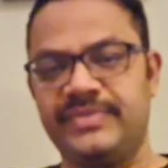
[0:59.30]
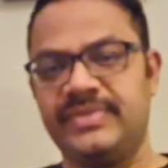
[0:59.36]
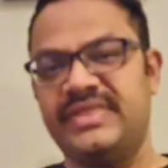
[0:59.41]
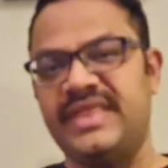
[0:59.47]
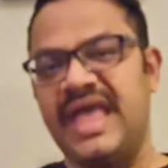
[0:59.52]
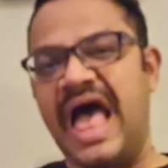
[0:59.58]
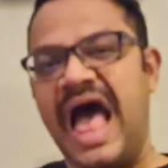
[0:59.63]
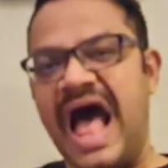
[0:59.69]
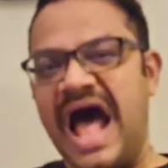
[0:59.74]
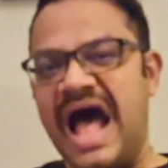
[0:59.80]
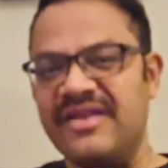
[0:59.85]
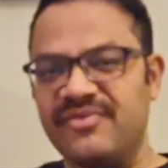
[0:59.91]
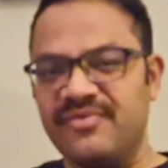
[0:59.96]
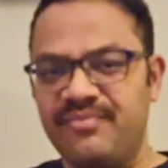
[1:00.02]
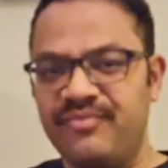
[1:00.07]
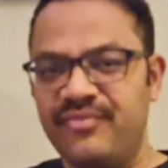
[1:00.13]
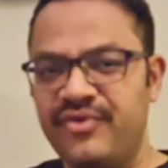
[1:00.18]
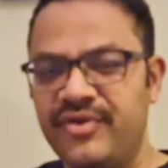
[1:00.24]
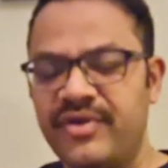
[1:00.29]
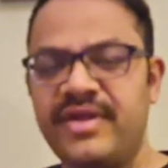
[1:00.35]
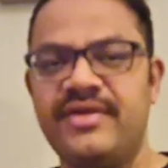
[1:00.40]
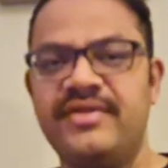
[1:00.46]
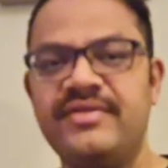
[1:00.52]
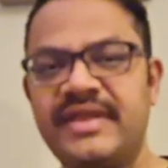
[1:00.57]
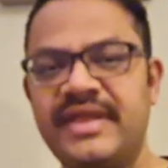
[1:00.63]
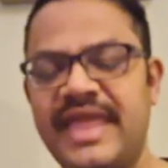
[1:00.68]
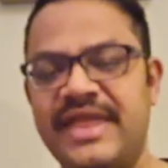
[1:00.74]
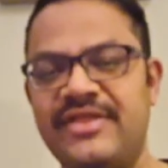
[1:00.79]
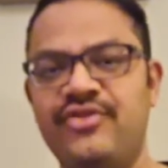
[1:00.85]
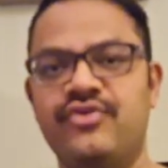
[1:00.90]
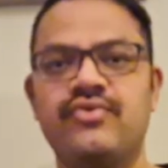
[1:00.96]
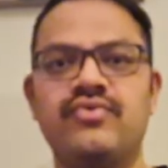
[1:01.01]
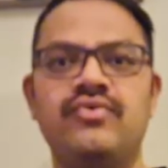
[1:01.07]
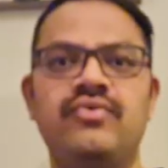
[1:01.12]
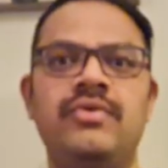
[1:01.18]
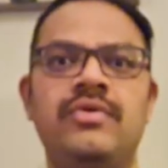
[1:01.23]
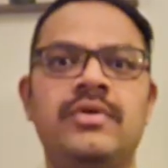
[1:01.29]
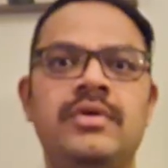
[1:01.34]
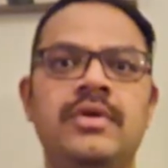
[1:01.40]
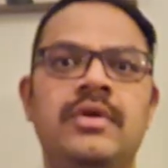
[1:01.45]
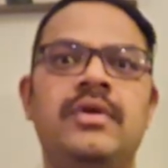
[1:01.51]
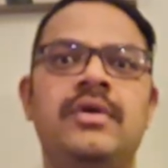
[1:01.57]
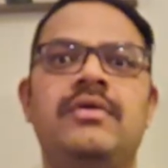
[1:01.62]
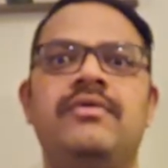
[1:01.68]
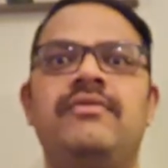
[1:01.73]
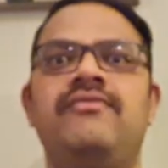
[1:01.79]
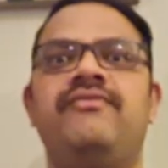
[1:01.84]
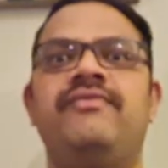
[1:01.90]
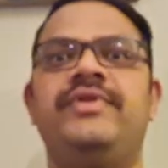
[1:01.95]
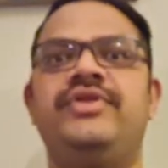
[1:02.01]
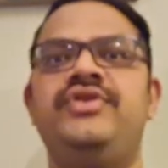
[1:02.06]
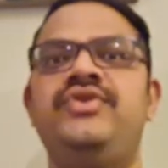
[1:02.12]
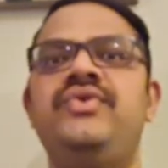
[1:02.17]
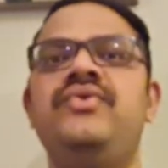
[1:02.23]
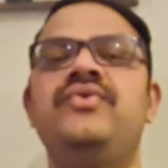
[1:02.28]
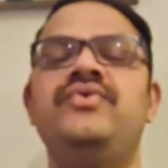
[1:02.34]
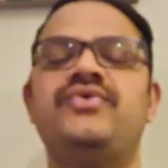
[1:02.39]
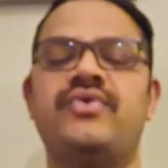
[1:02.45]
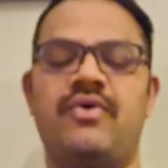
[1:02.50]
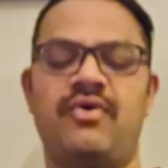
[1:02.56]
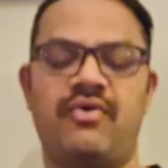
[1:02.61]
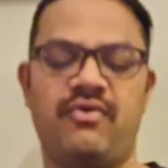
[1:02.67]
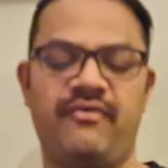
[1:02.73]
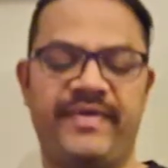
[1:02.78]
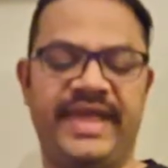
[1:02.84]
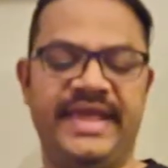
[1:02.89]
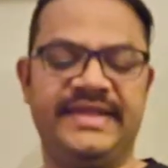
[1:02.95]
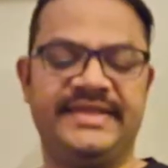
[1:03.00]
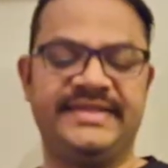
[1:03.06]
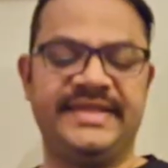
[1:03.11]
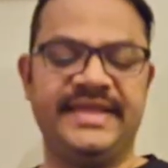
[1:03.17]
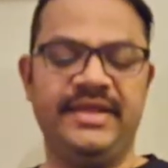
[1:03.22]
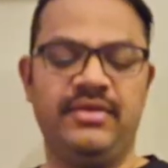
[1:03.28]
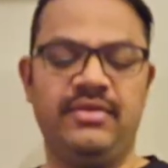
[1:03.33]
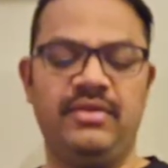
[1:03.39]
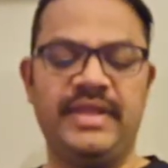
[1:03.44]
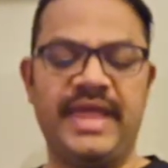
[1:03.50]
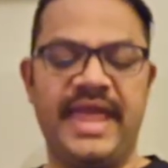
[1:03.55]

the Ardnamurchan can do with use of a single